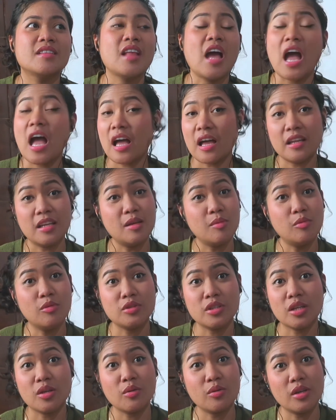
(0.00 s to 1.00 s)

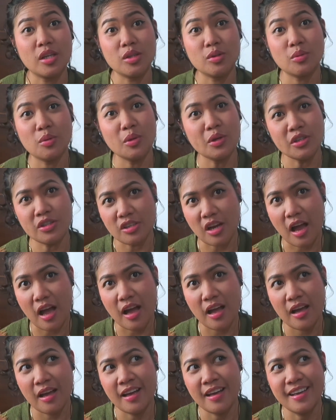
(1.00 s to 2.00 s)
nakakalimutan ko na tuloy
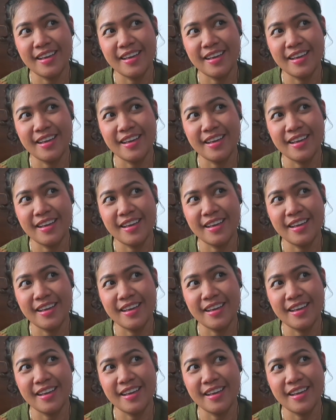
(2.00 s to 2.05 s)
siya.